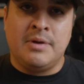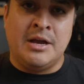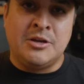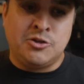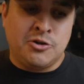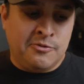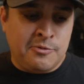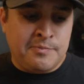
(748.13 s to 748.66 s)
I
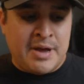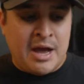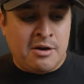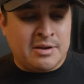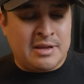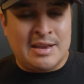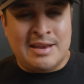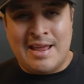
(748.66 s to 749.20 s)
drove
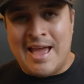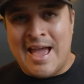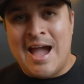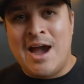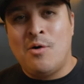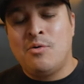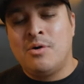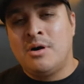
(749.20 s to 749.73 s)
about an
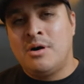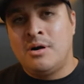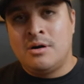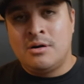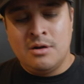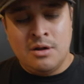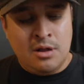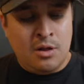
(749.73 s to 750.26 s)

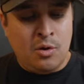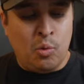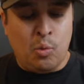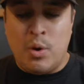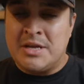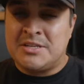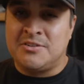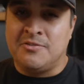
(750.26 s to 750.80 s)
hour
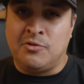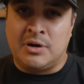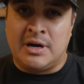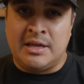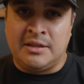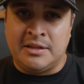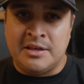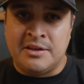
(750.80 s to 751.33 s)
west of where
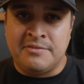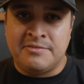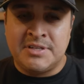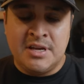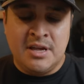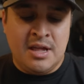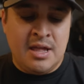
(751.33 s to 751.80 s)
I lived,